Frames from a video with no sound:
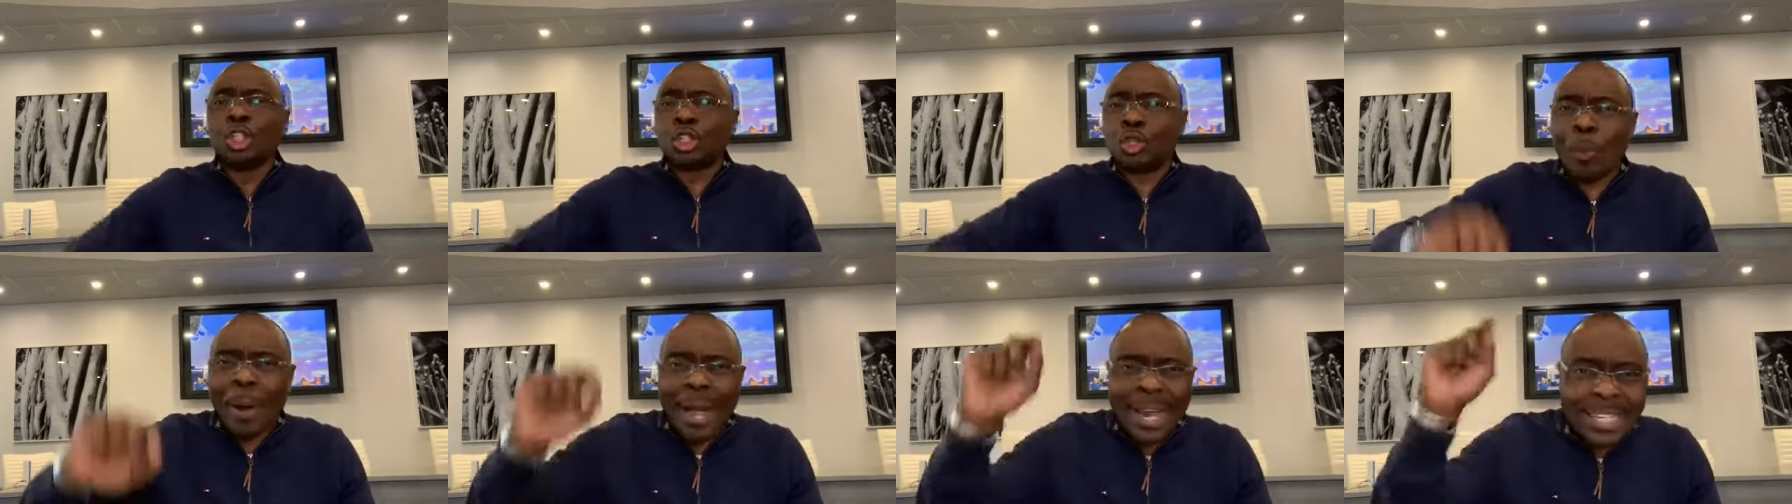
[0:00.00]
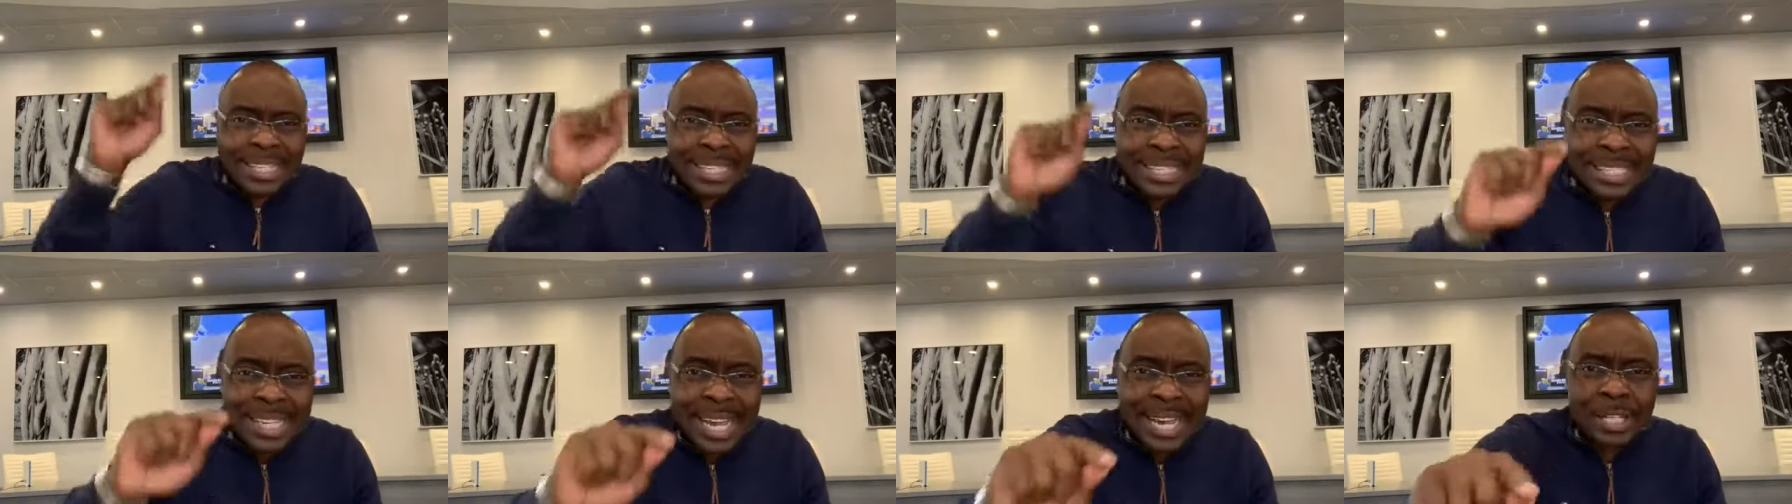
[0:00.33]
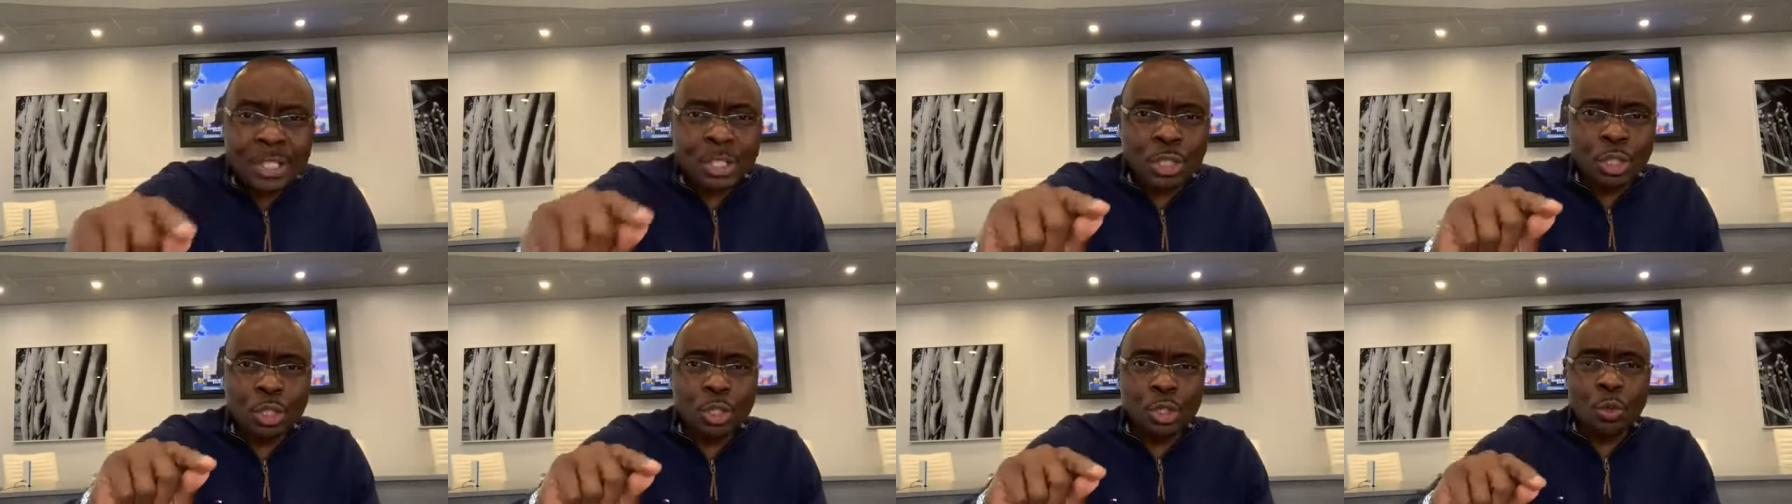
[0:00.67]
So I
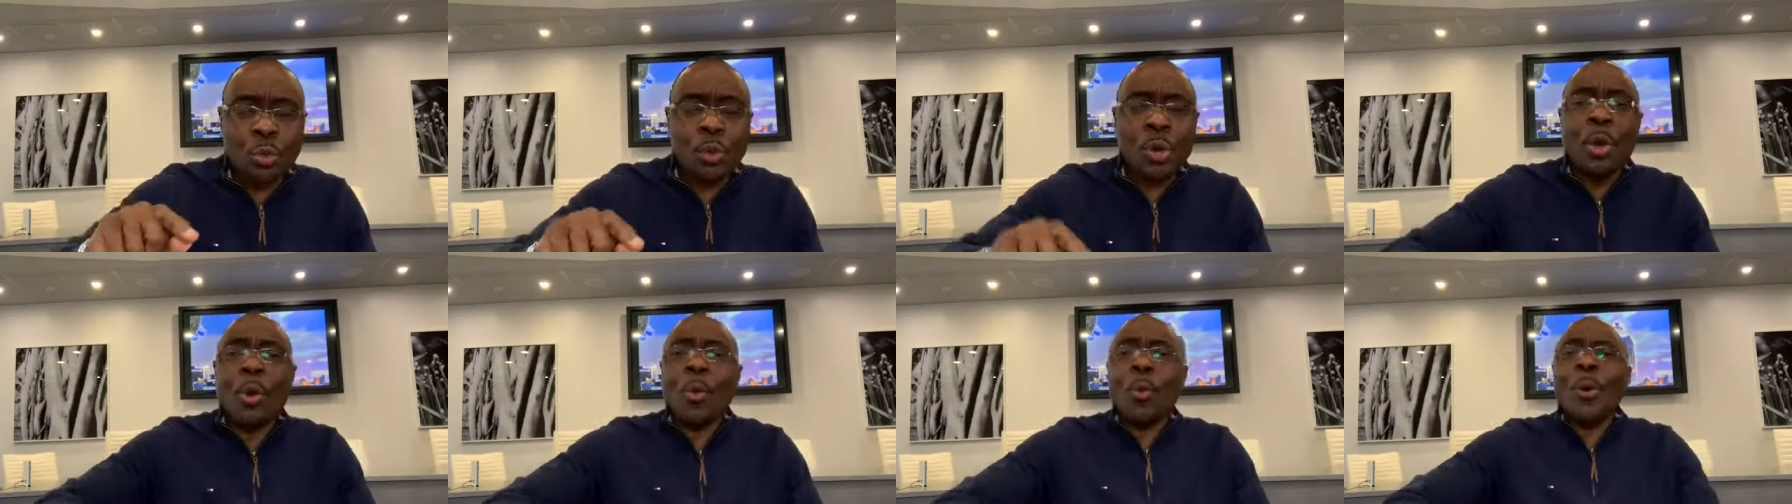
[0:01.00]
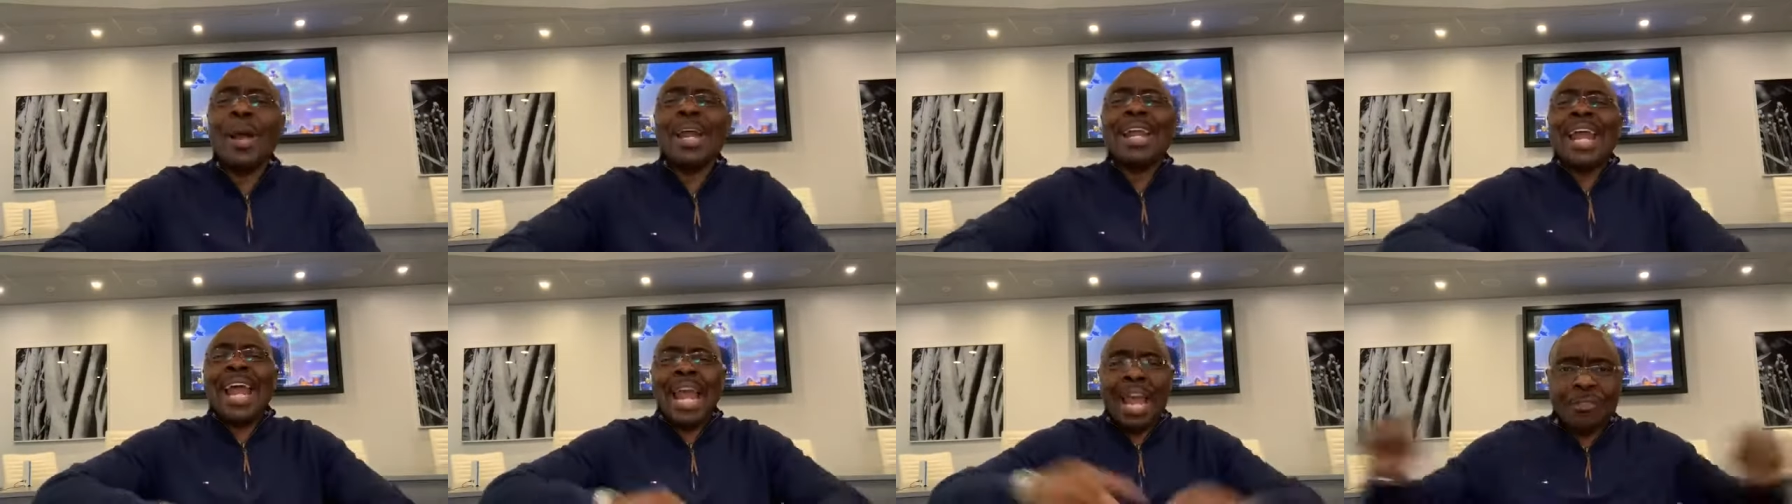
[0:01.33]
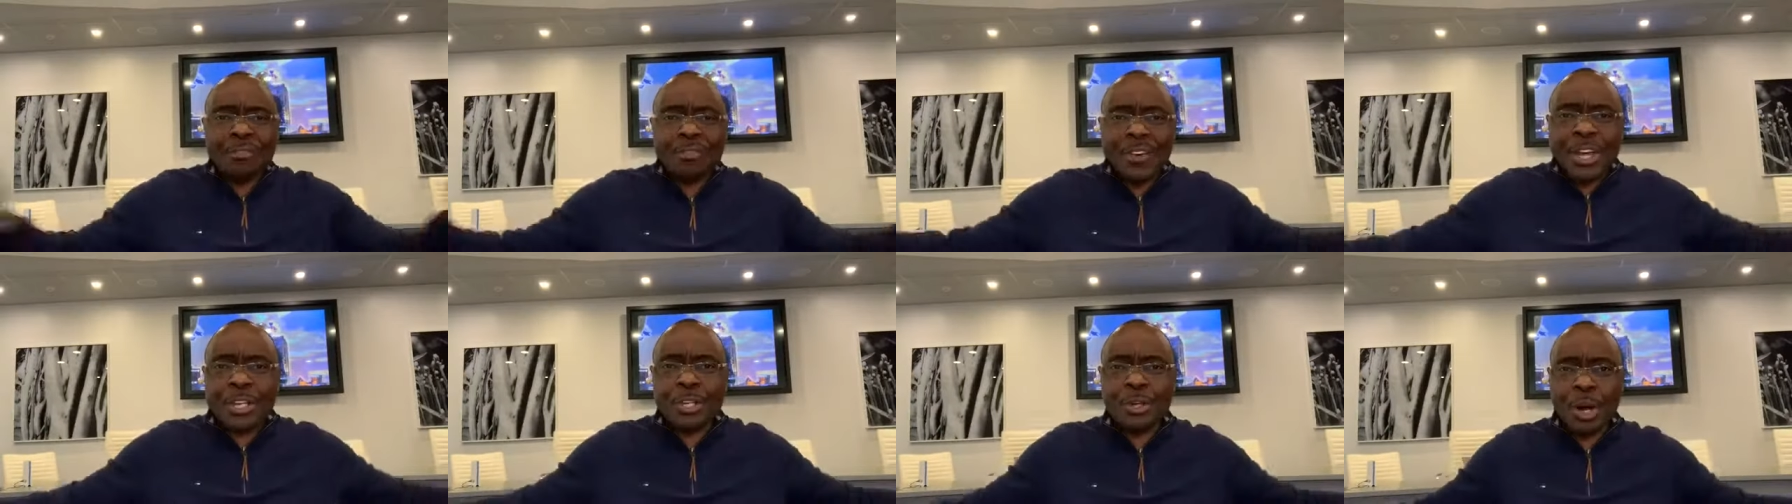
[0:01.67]
say to you,
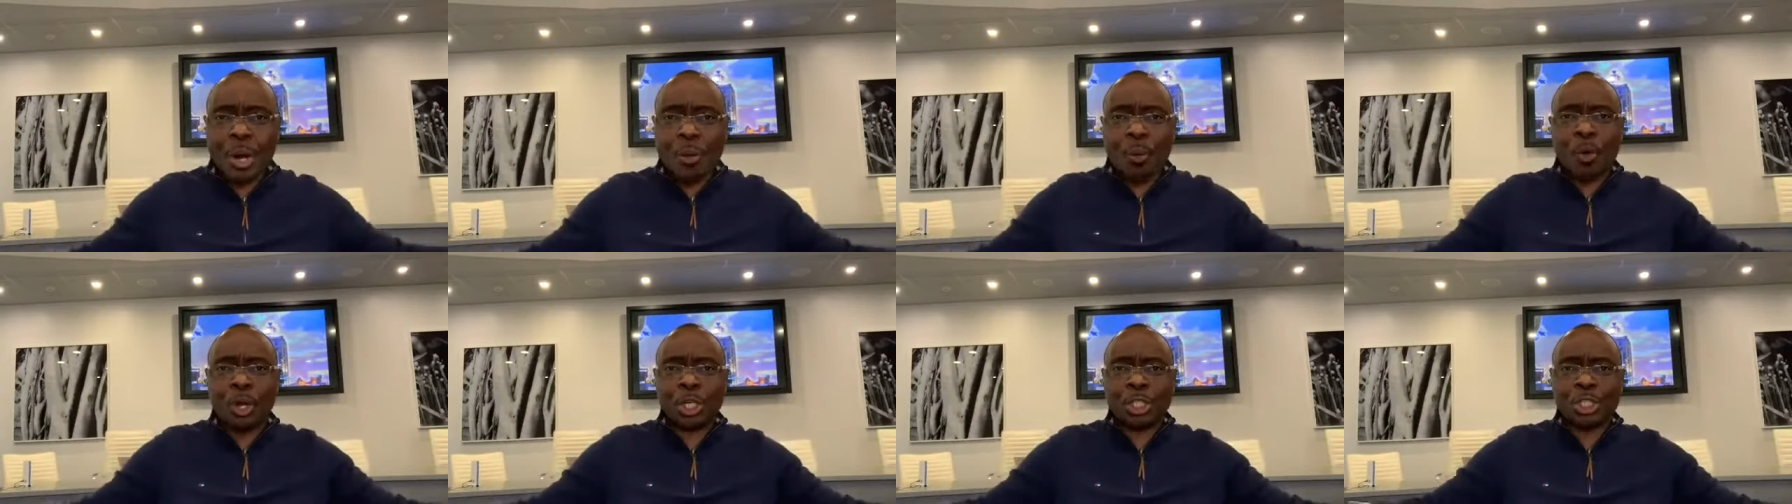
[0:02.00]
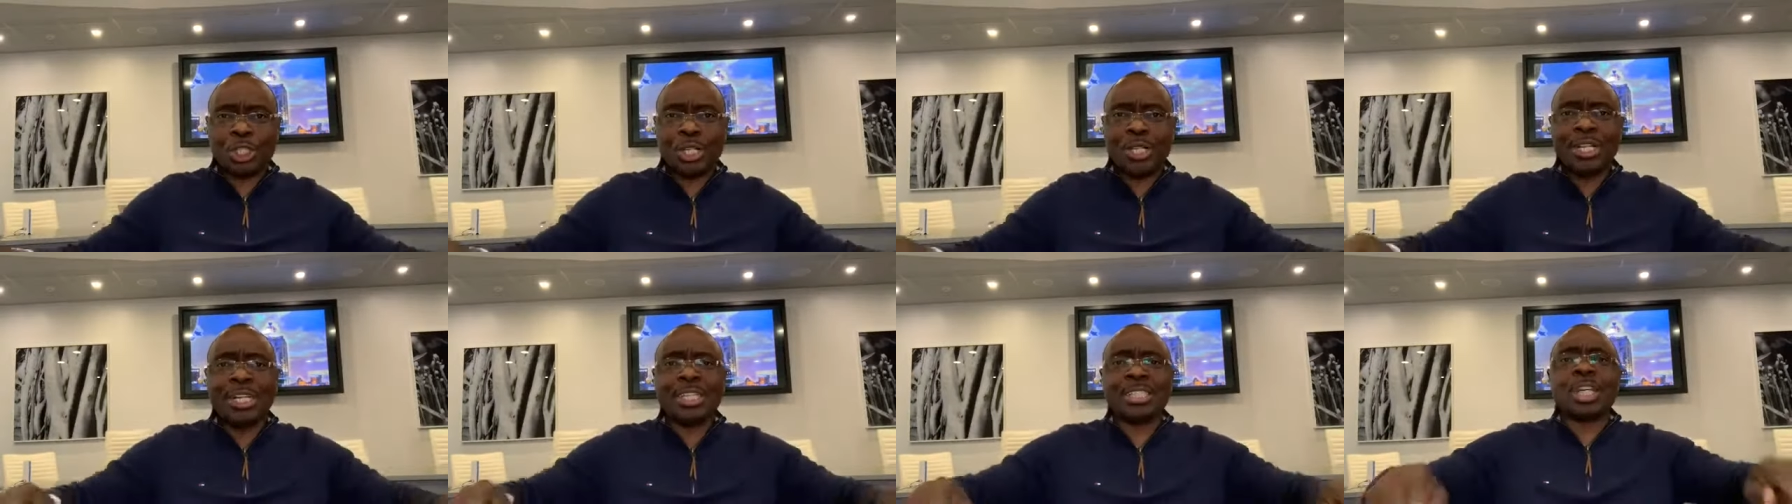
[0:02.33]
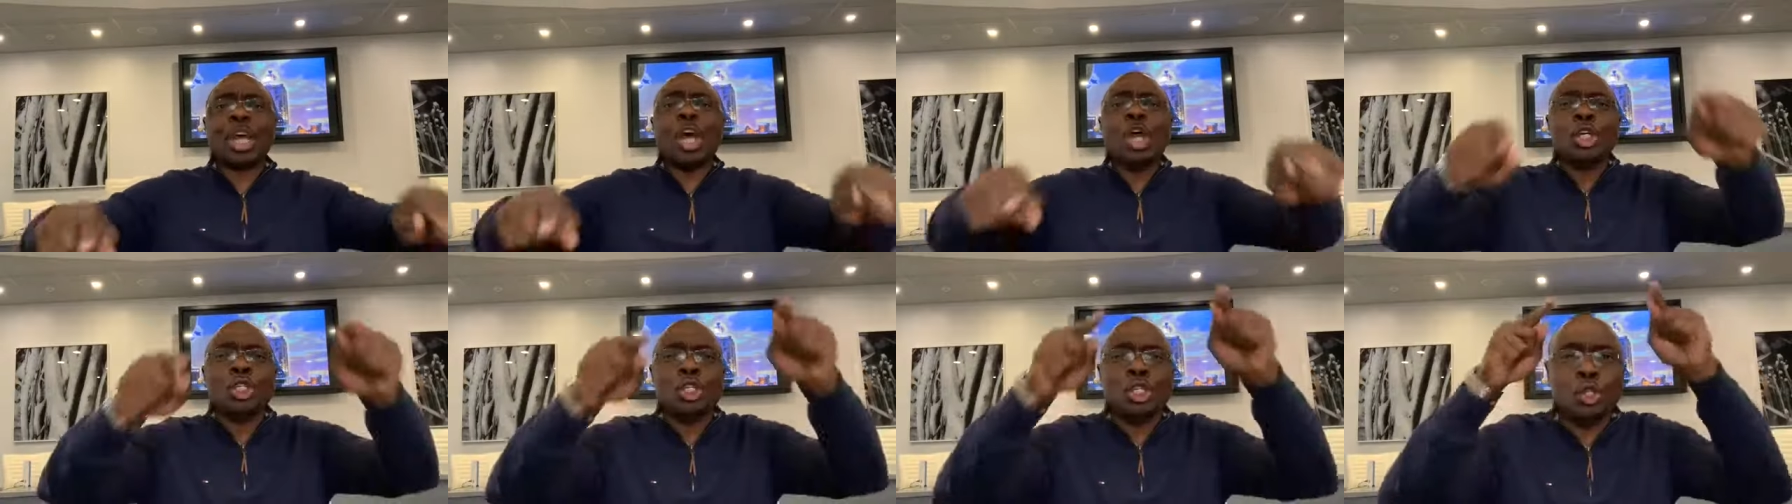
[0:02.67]
whenever you are watching it,